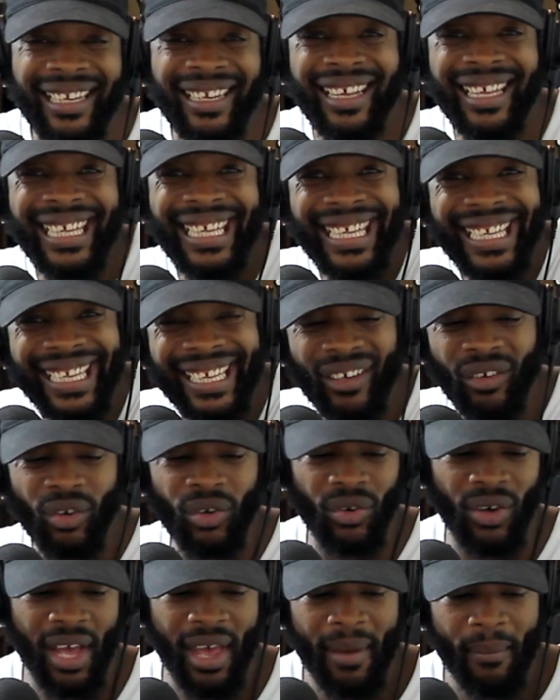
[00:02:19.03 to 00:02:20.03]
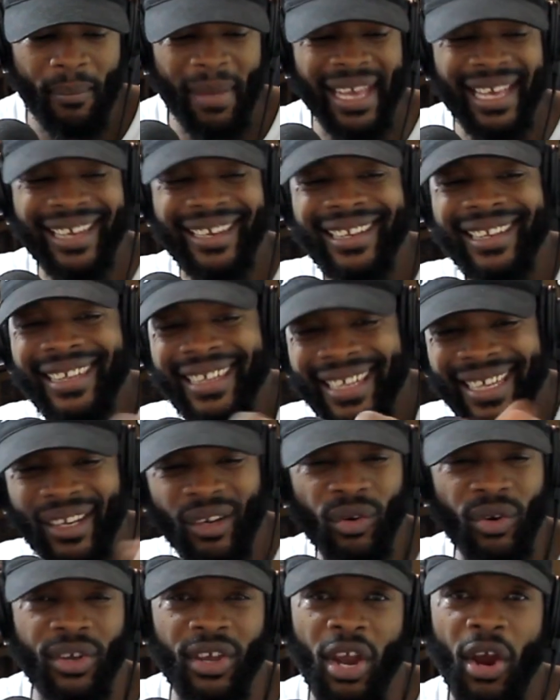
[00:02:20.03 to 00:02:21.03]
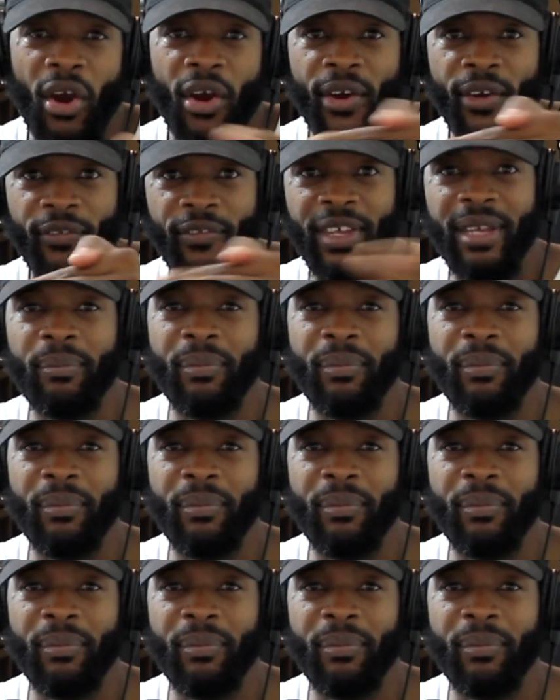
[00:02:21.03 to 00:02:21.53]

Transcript: a little curvy,